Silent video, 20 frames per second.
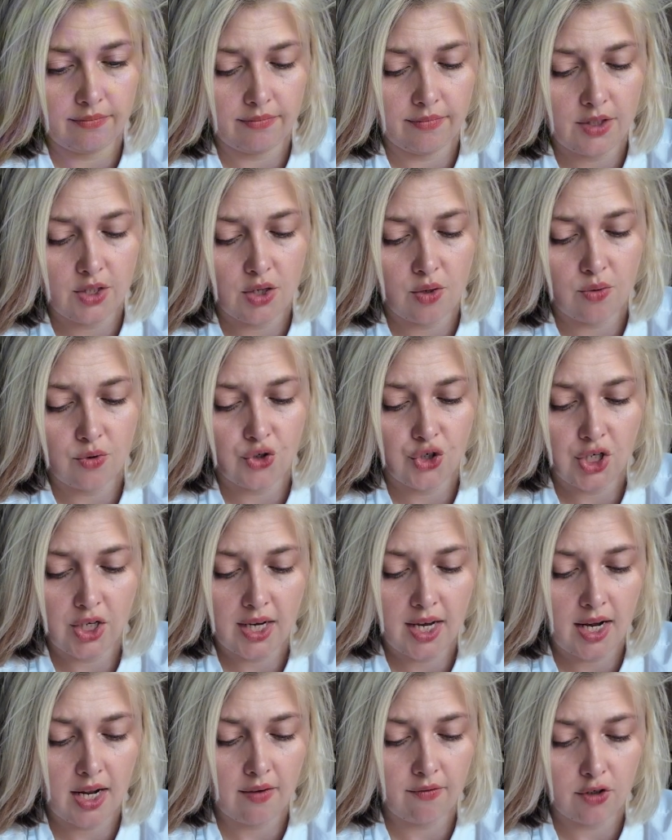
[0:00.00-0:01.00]
So she
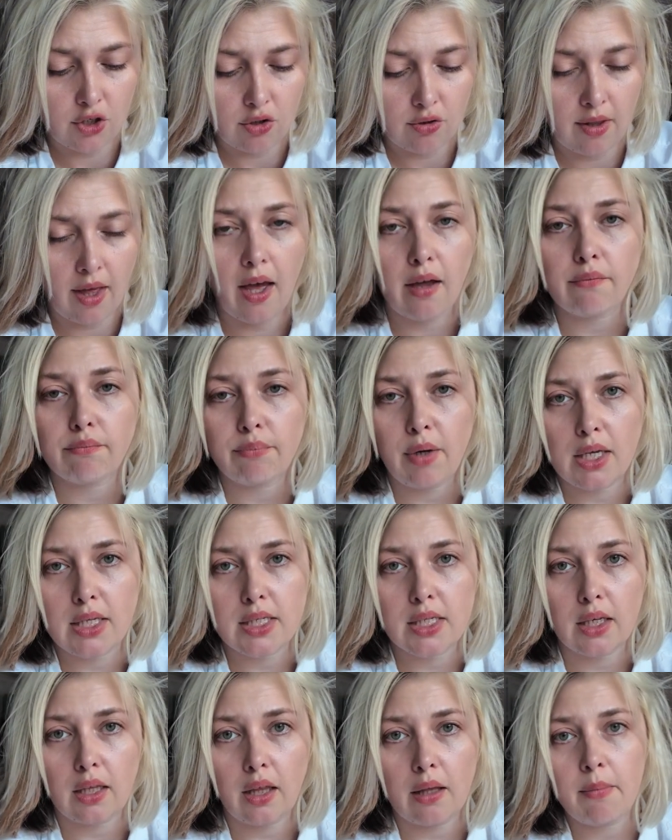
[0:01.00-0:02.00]
can't even do that,
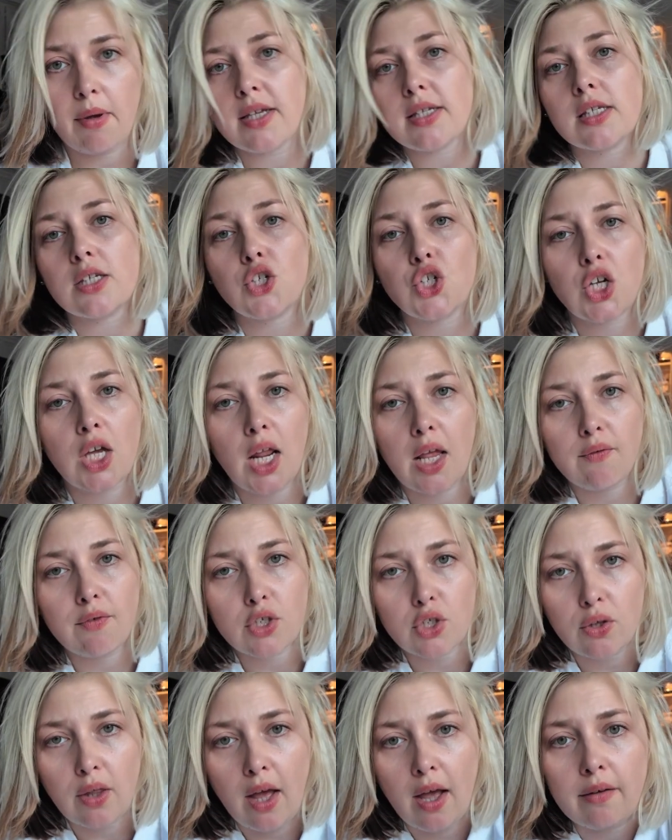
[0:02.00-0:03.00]
basically. Basically, she can't even
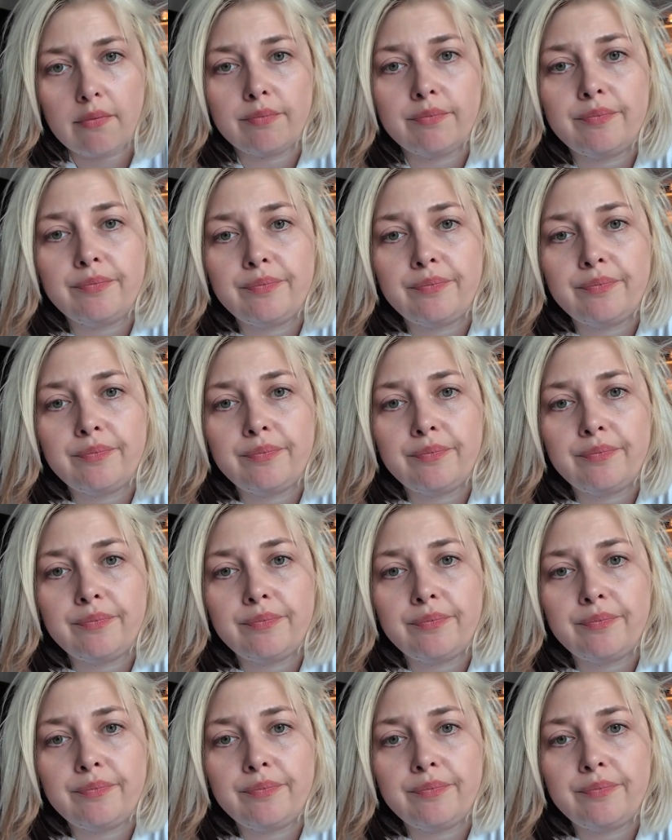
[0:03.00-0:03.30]
do that.